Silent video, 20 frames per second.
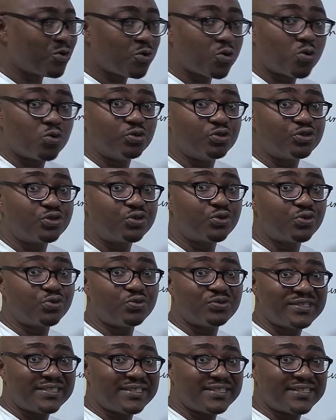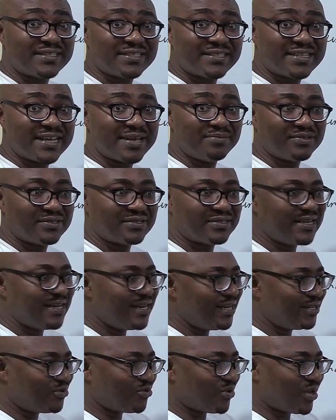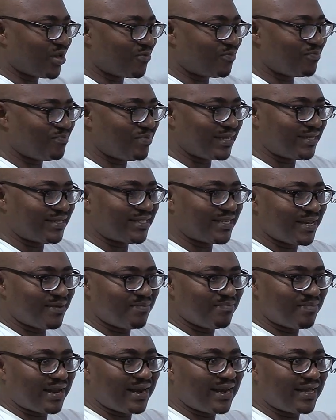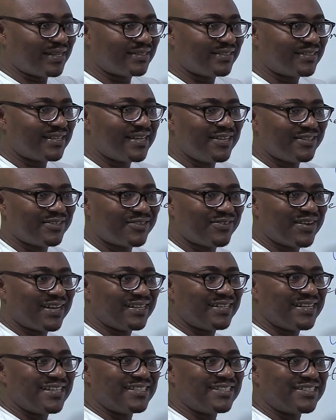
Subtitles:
Control systems to help maintain balance so that